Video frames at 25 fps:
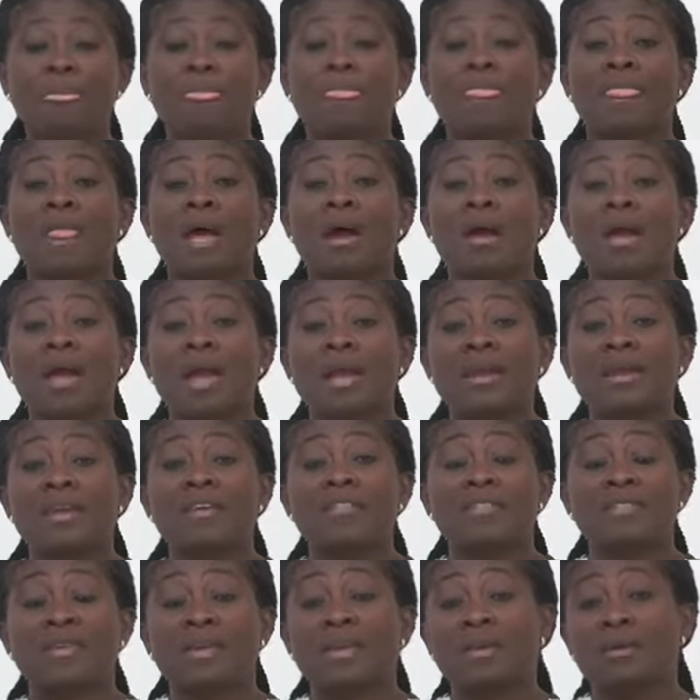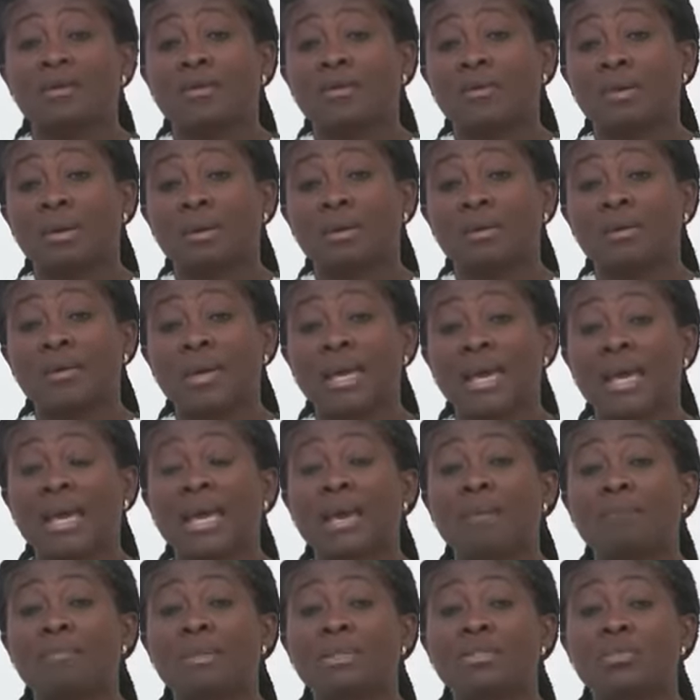Now, anything can
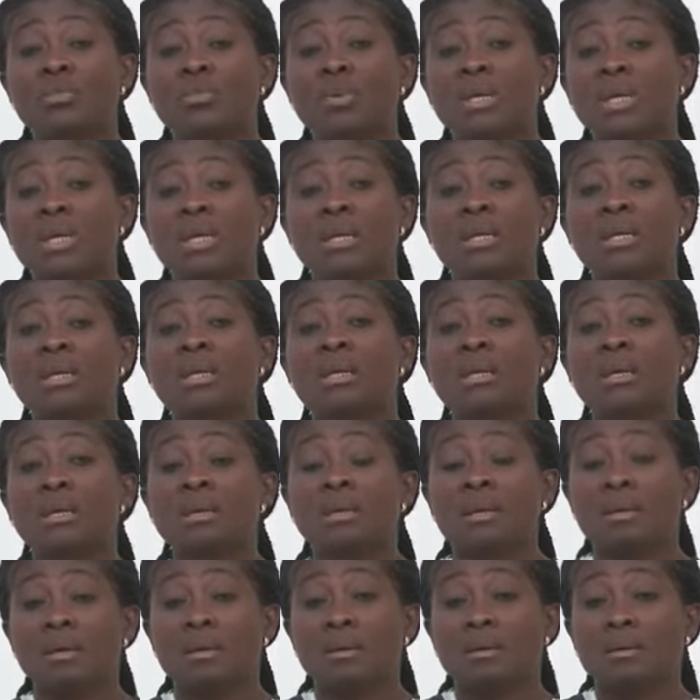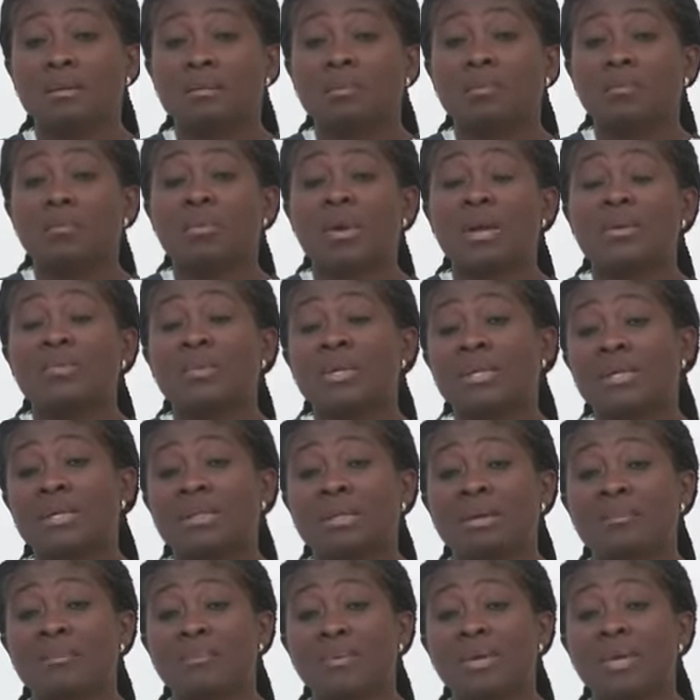occur between when we
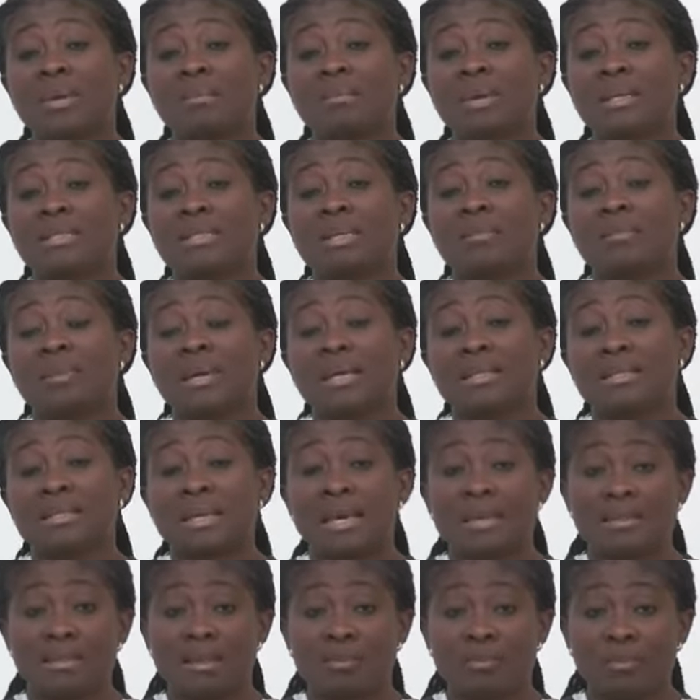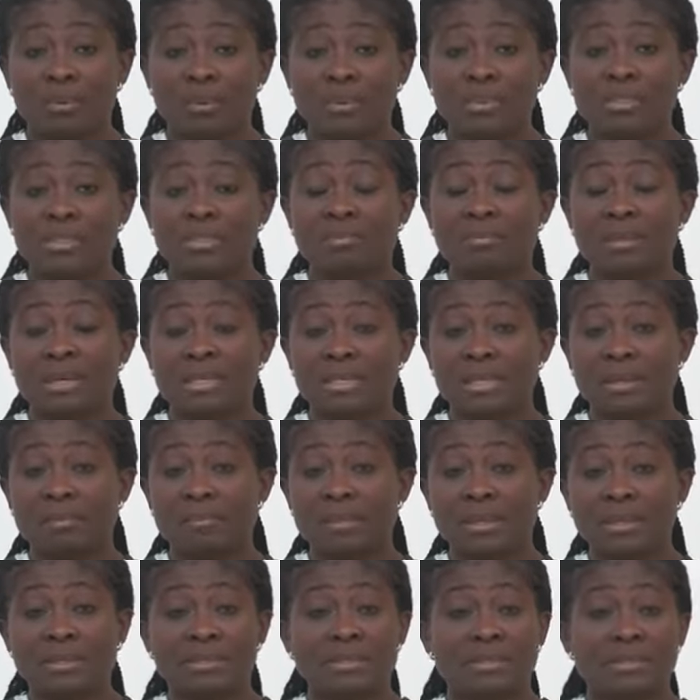did the pre-measurement and the
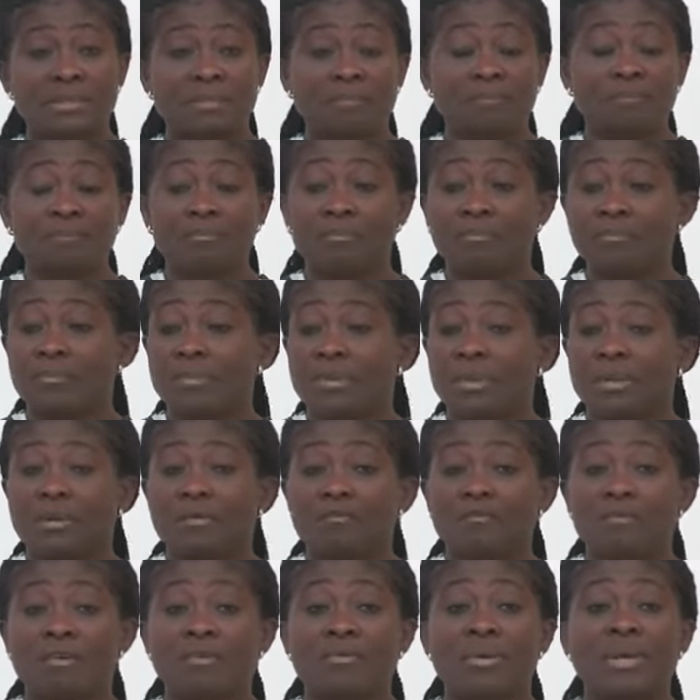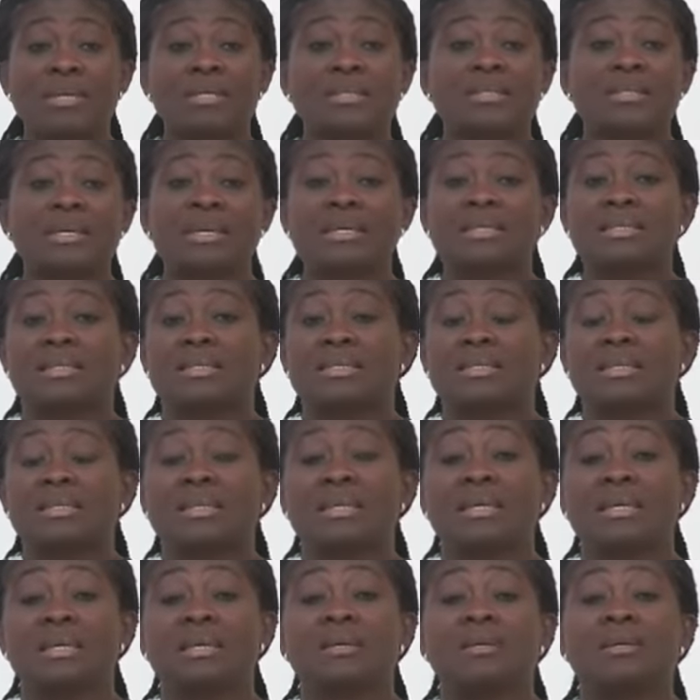post-measurement. For instance,
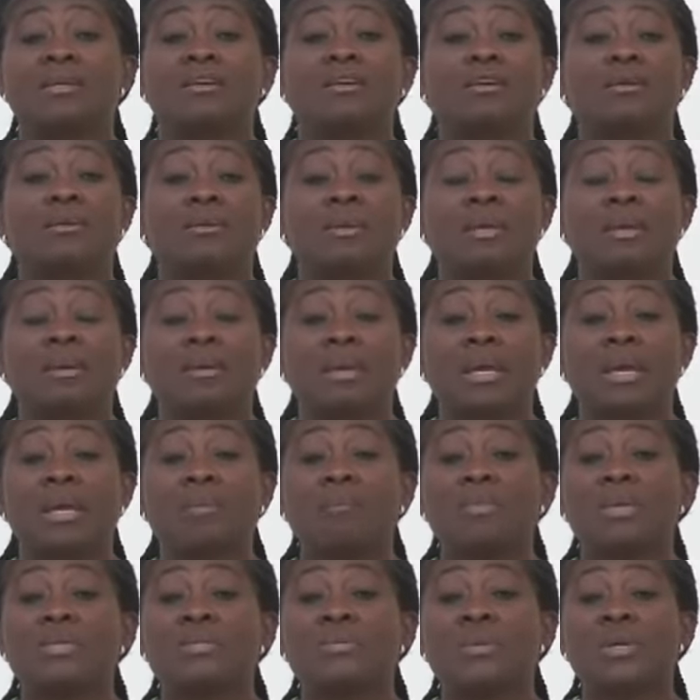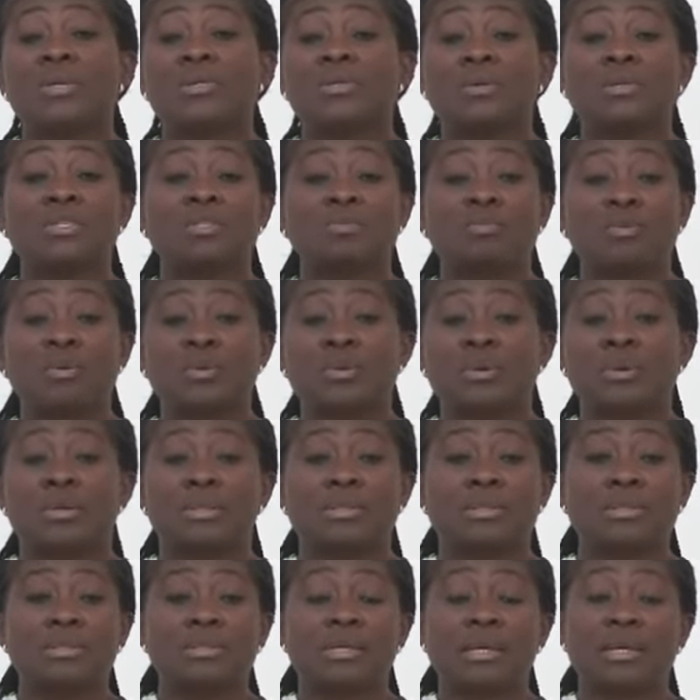in between those
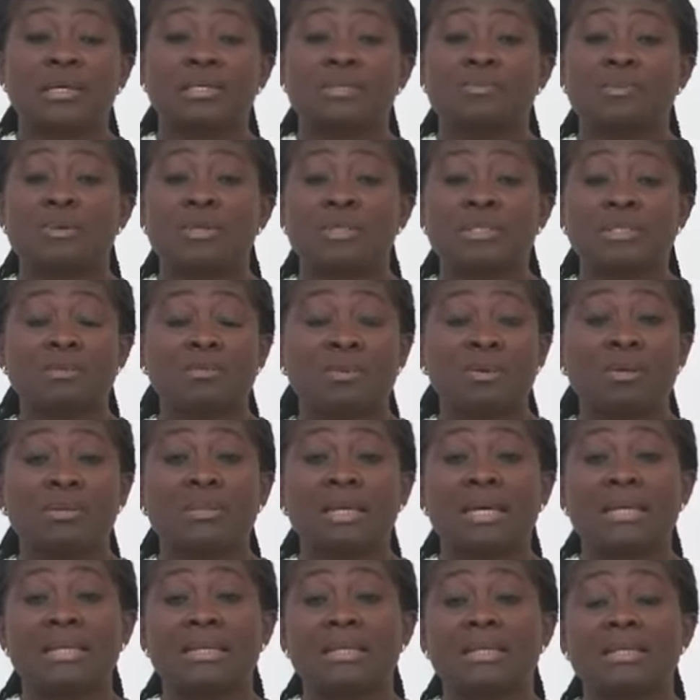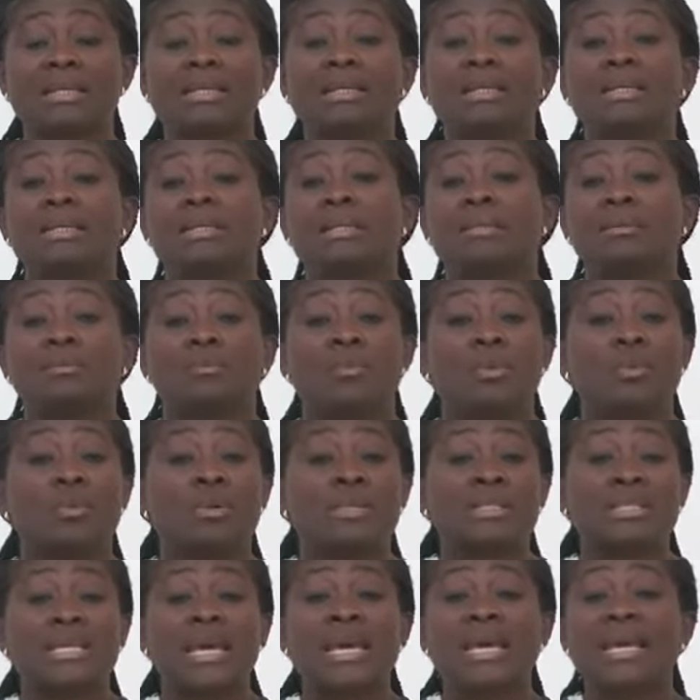periods, it's possible that we
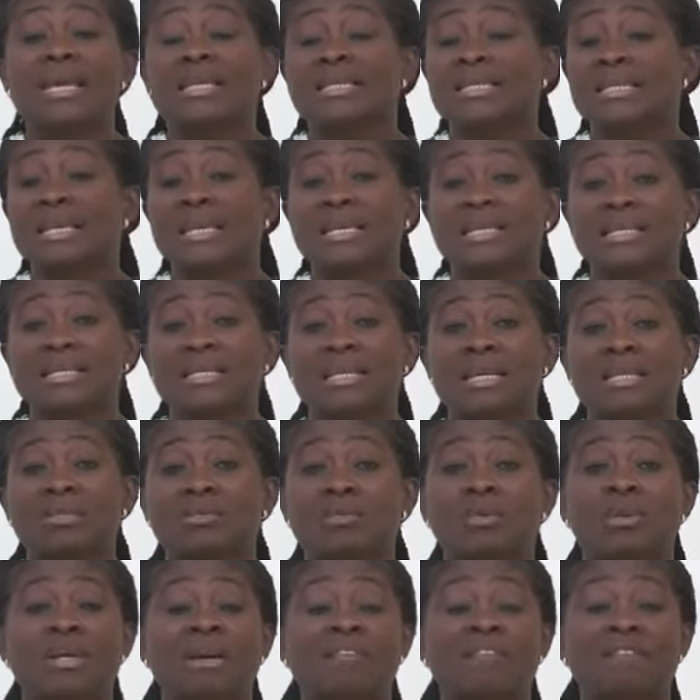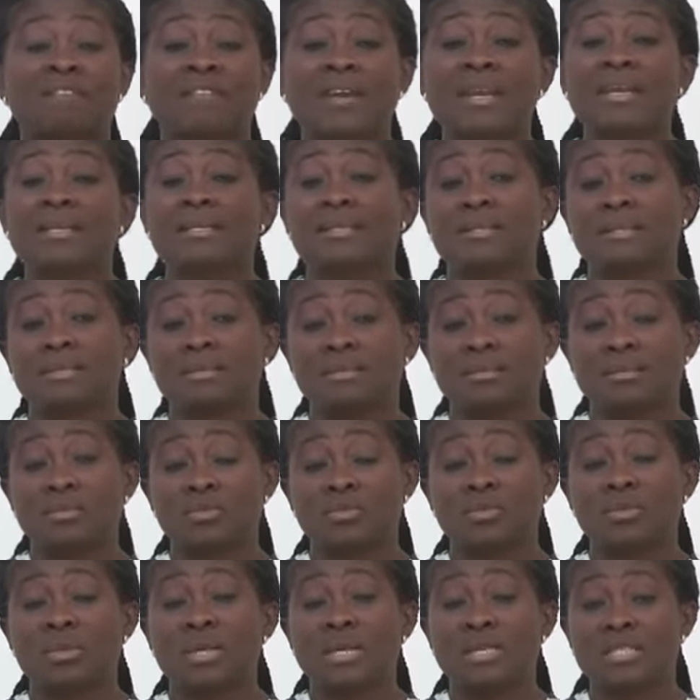will take a test that would affect
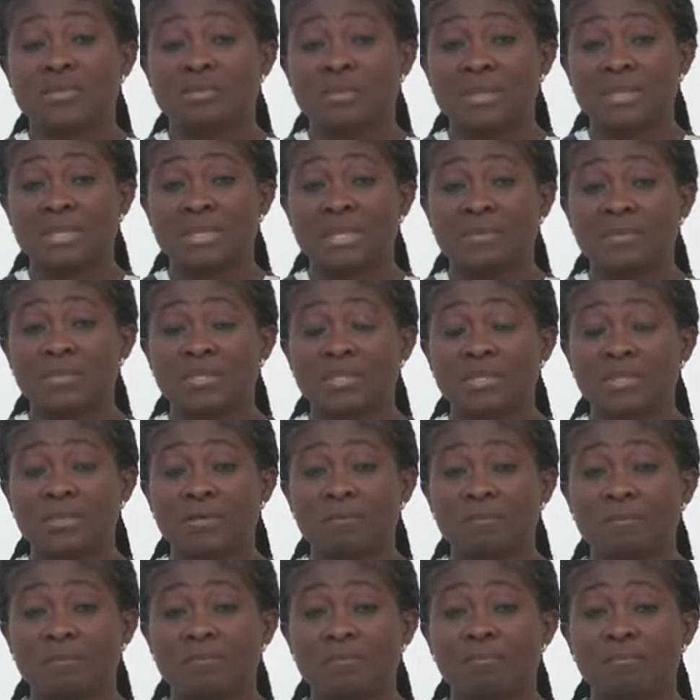students' perception.